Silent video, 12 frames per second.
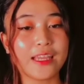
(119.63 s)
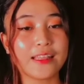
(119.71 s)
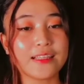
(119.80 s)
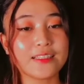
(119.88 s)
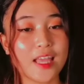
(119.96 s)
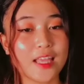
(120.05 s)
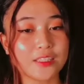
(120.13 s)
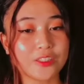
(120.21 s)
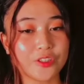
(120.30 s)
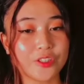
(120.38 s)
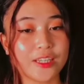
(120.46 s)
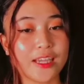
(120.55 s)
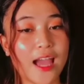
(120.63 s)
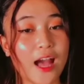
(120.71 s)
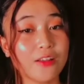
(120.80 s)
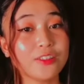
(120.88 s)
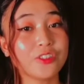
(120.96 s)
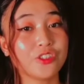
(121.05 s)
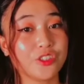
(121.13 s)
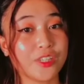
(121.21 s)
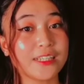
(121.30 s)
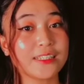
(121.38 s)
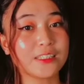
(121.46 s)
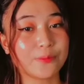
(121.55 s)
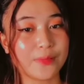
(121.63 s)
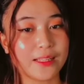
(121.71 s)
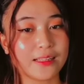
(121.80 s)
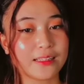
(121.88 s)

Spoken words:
in the Century house drinks milk.